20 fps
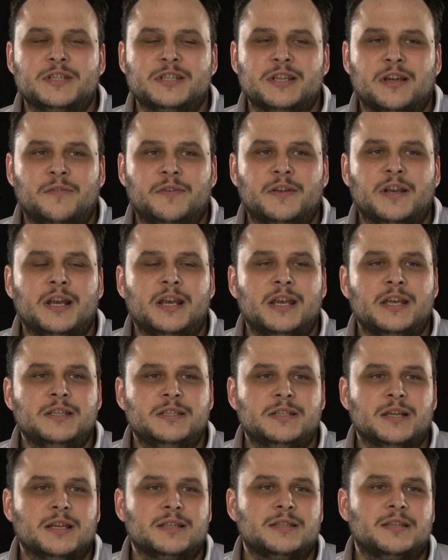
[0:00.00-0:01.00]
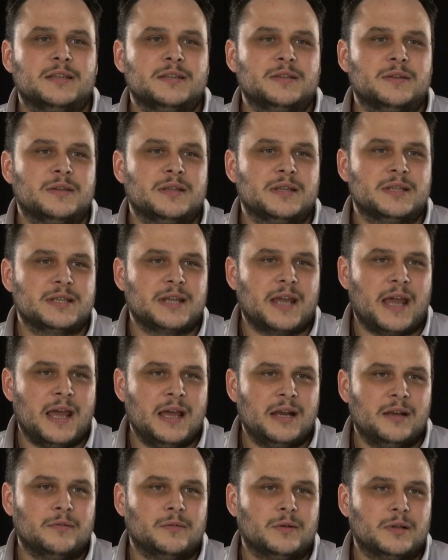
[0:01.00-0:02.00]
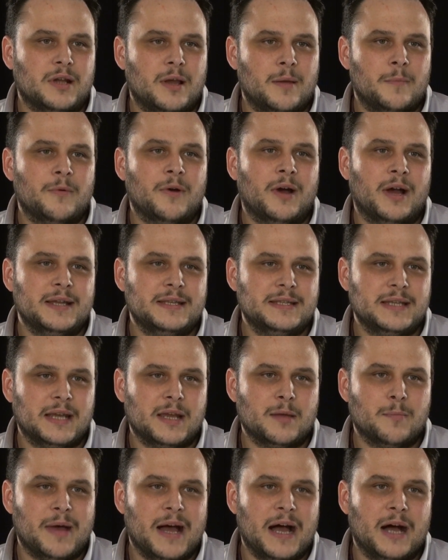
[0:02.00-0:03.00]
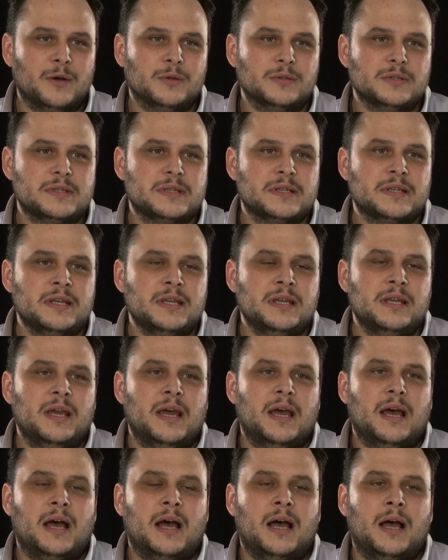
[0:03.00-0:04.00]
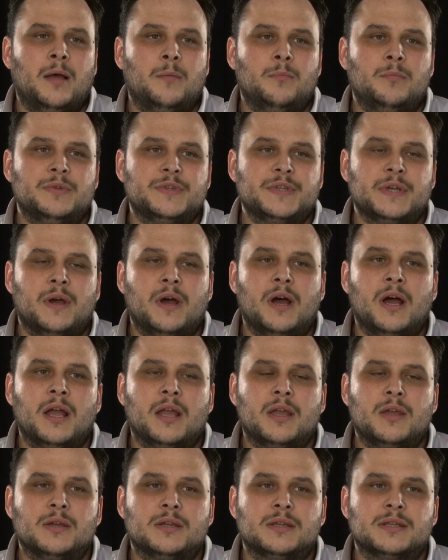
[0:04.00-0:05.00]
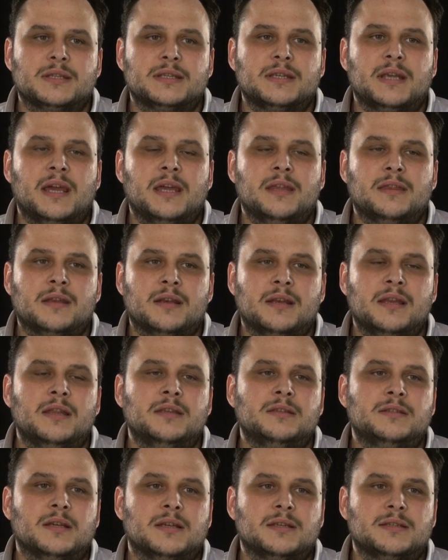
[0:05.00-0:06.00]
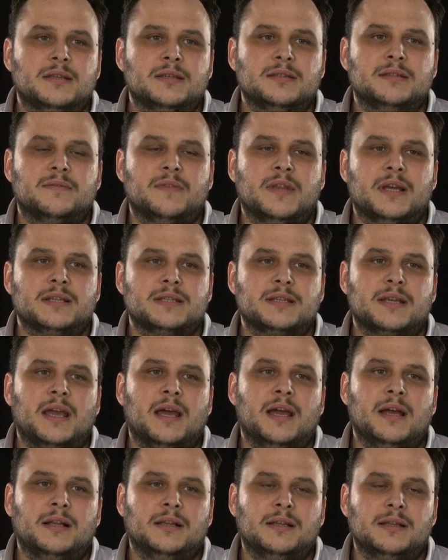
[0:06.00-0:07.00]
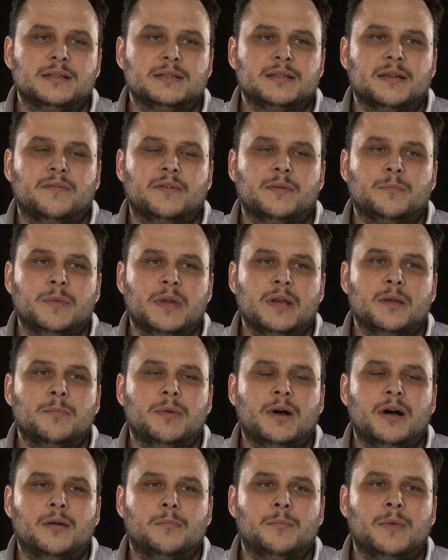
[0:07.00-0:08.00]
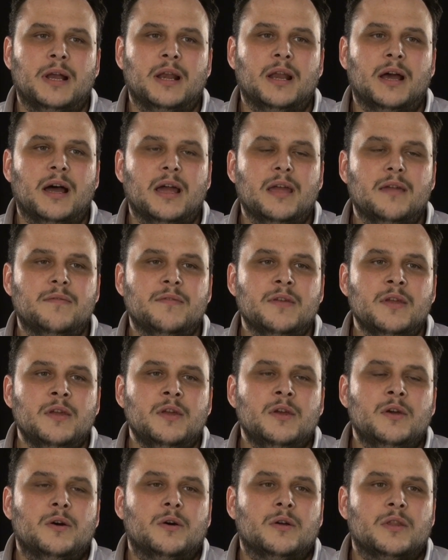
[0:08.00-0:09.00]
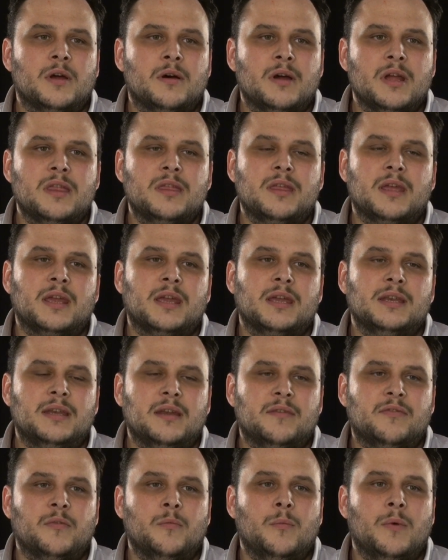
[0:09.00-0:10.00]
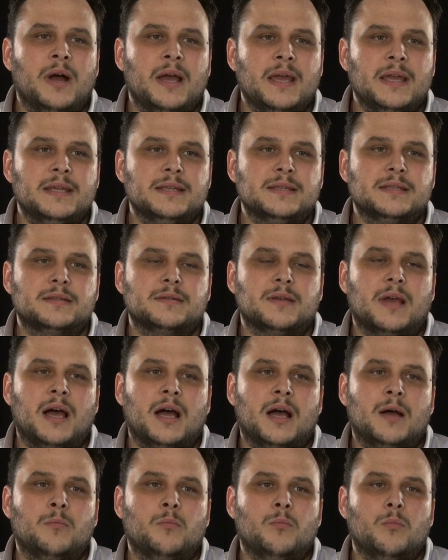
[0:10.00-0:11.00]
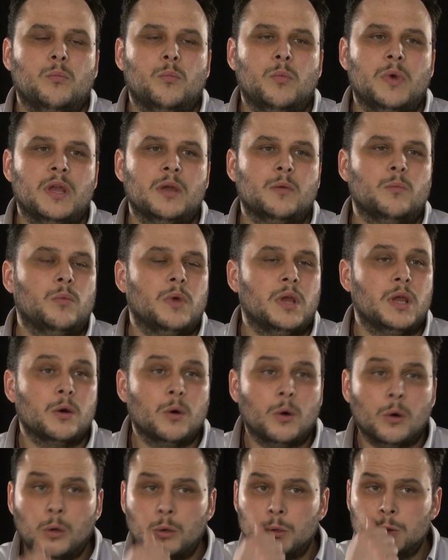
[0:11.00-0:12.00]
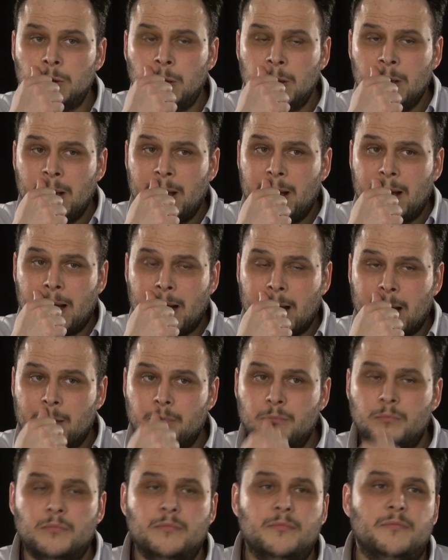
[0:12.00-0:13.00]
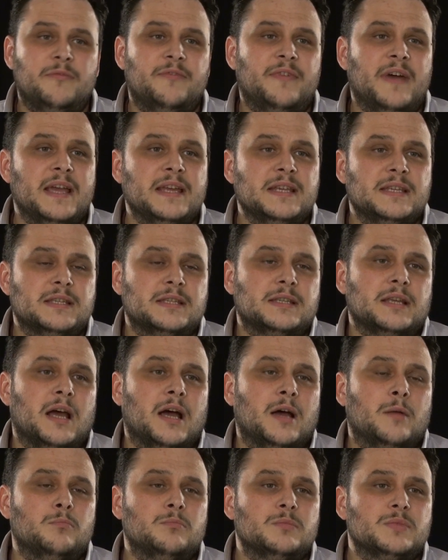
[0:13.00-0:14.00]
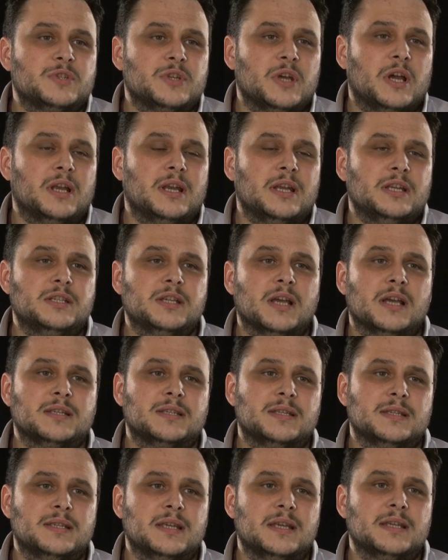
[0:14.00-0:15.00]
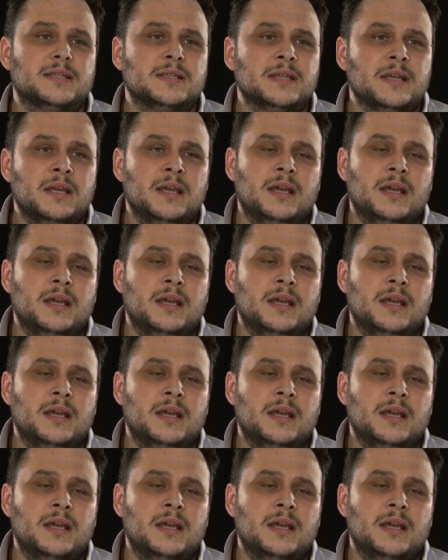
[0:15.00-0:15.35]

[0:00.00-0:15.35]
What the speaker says: suffered an injustice on the scale of what I'm writing about. So I couldn't say that an injustice of that scale has ever been a part of my life. Although I think in different ways we all face certain injustices.